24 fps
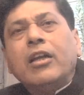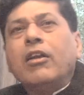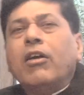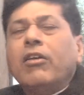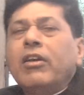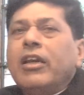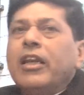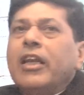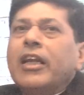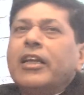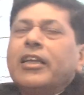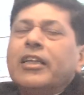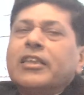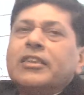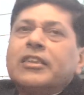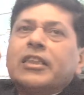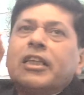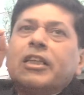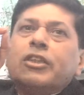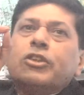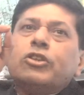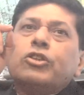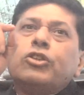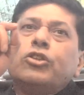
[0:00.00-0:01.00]
Now, let us
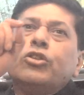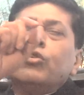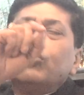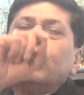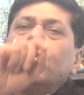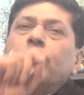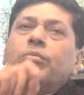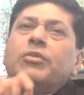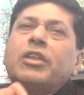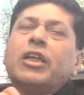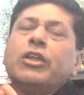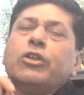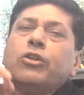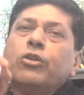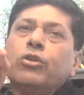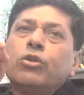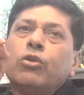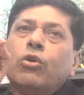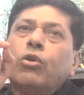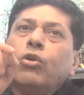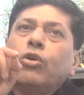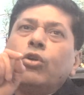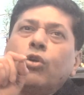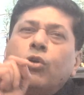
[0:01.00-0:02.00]
assume that you
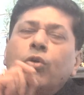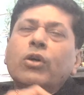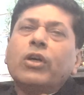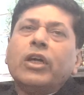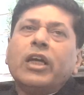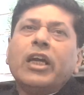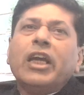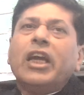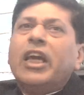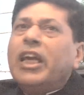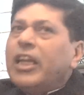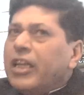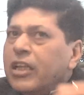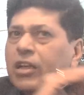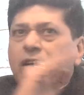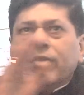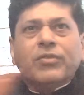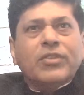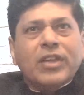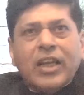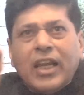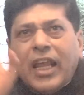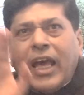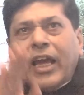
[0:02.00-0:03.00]
don't know any
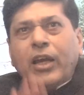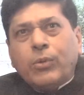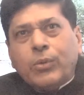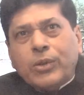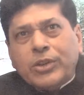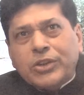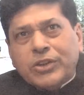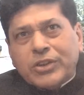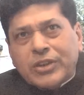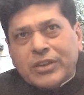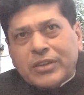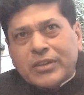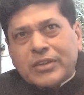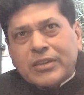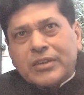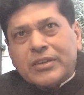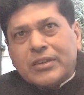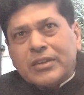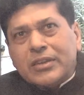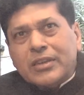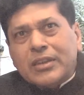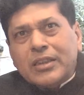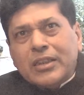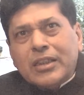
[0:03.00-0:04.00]
of the
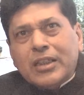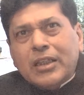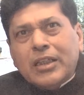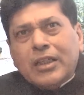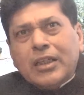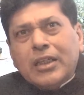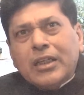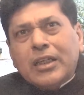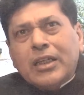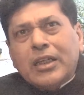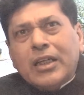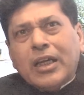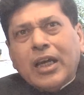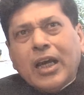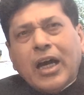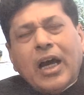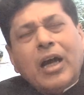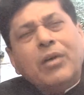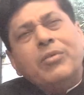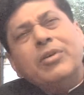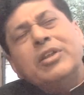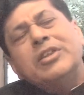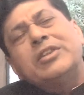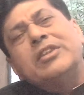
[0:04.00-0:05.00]
languages.
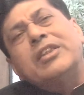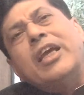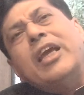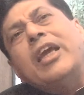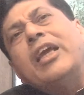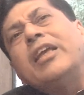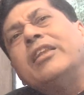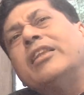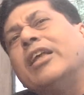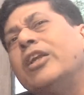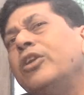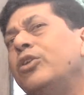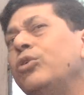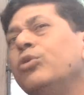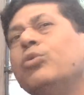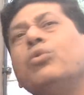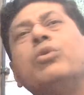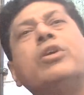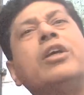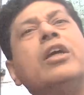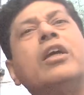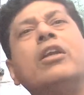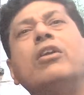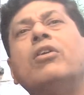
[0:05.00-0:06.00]
Are we saying that you
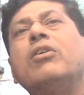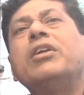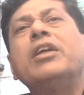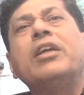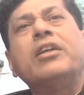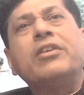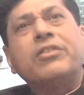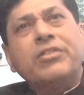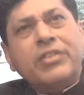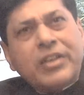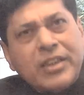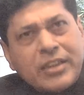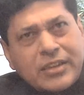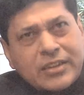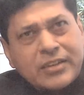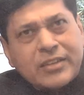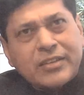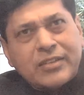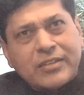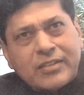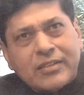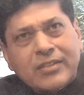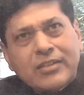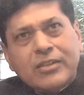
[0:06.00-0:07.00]
cannot
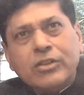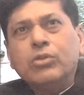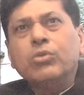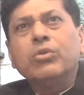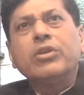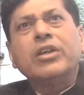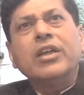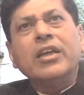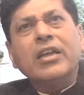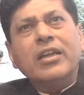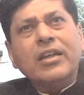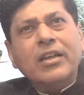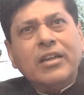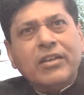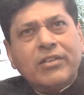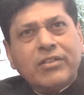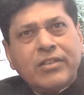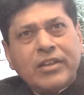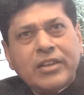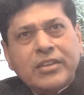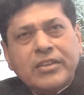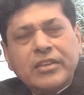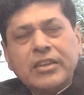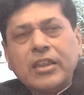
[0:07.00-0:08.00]
address? You can
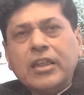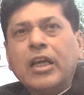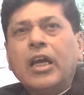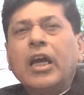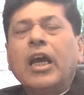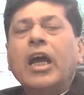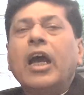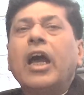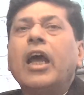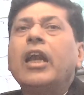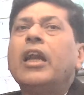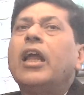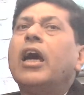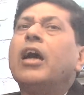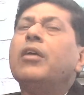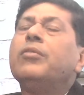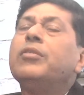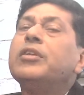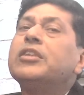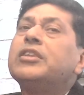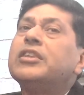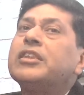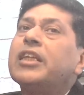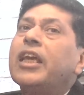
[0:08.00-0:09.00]
address. And are
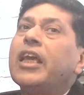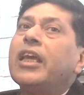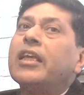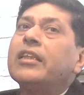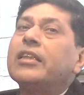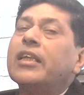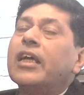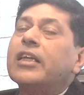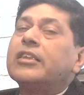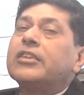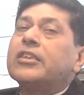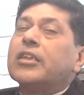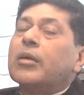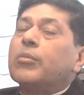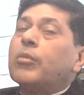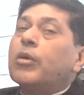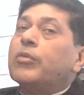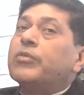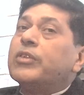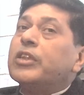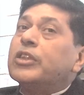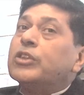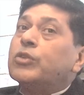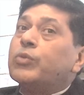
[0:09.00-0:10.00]
we saying that some
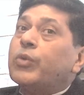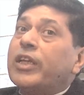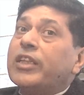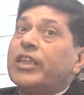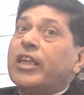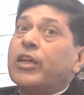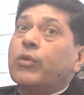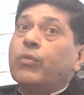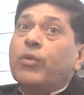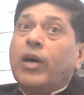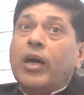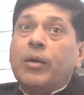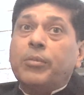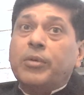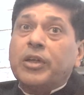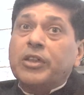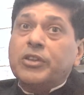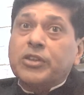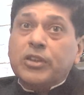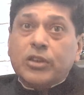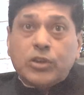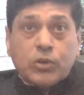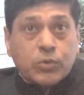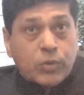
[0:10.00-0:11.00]
of these Vedic
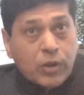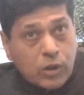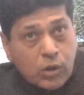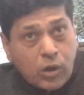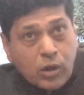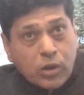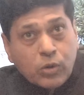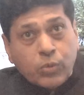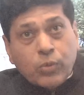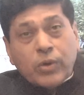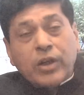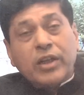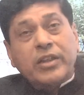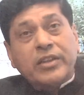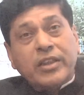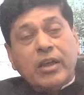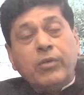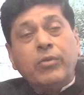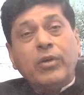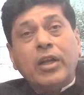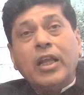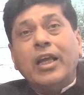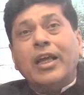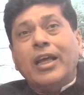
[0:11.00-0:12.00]
vibrations will not work?
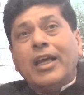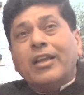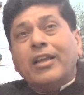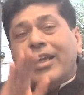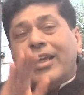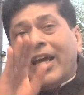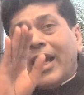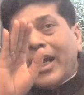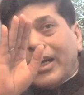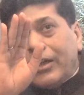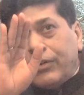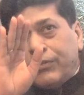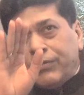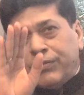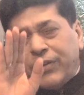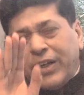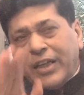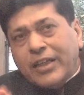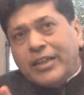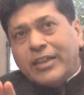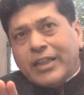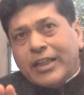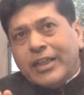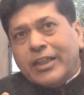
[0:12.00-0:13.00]
They will,
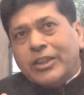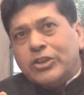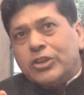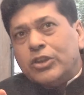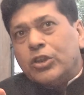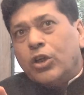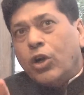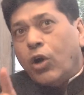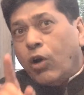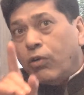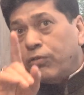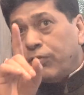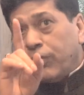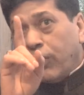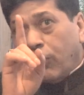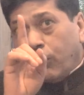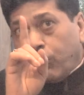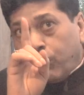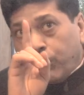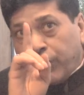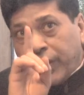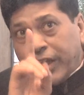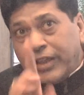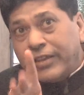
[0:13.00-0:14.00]
advantage of
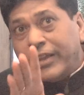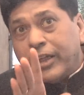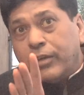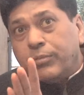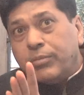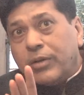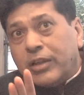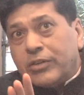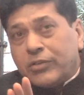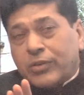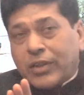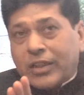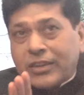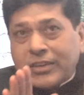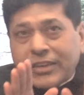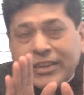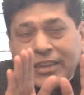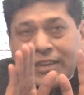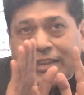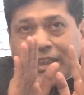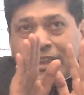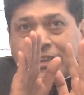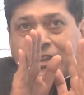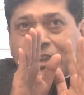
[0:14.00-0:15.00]
Vedic mantras.
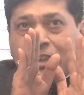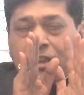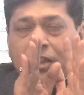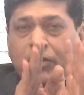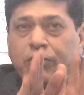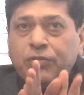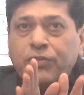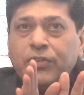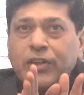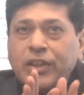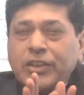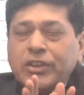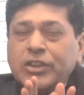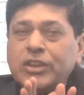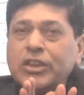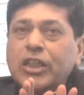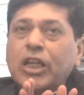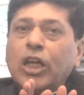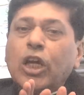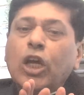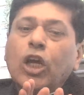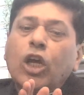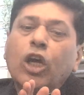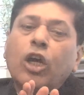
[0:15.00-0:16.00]
See, there's a
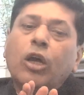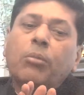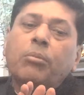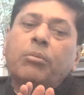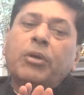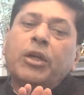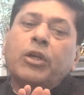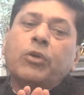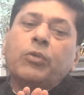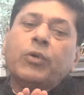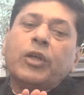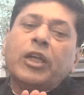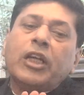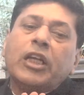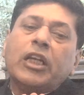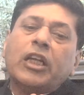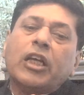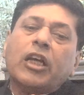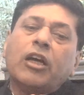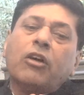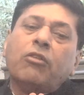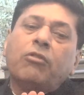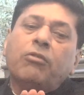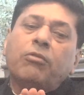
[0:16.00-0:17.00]
difference between
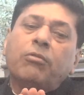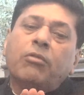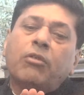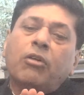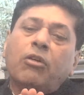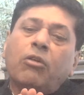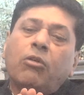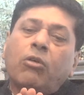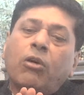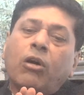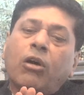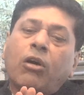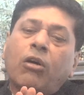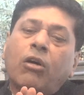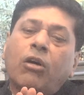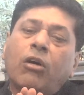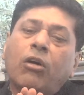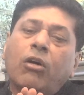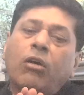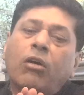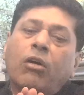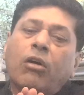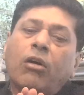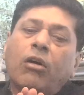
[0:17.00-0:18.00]
a, a,
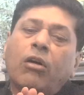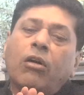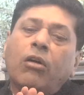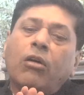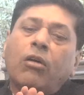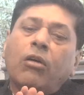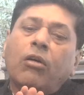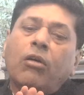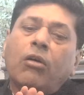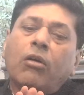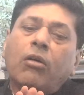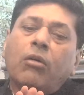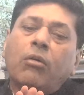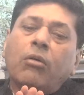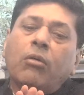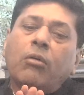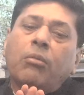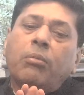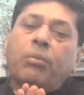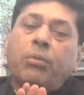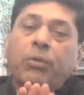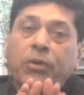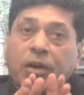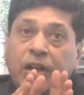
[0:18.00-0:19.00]
a
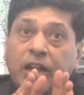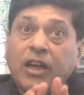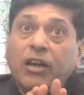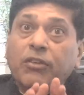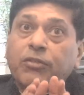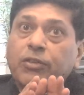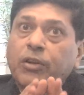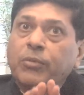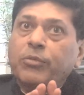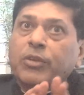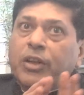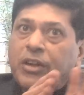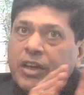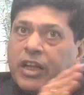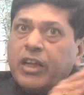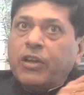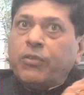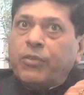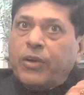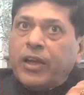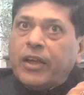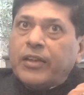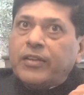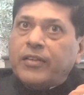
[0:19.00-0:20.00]
prayer from the
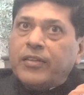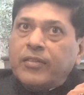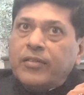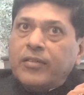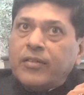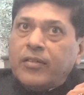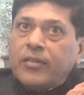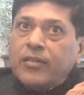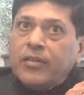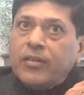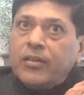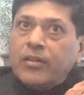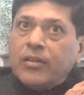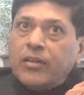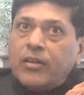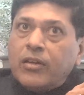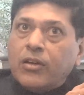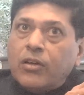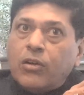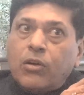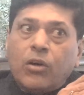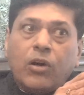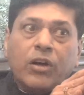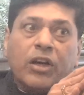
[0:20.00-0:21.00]
Rig Veda
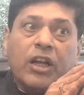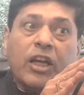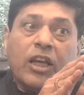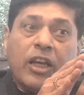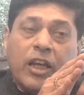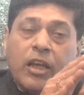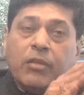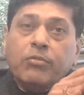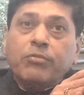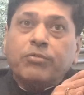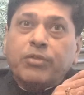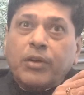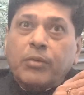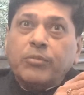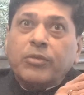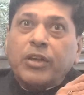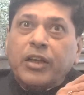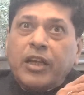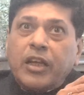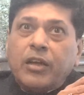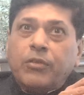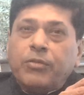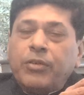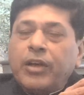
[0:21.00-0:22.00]
or a hymn from the
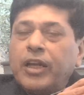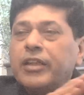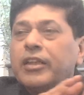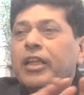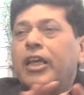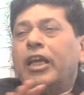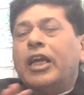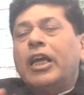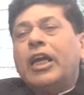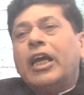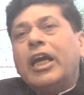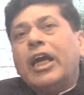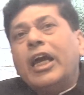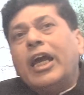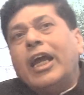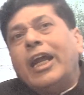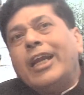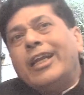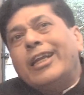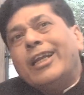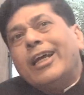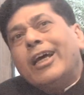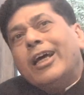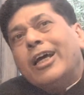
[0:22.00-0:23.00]
Rig Veda
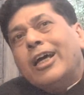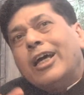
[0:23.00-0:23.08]
and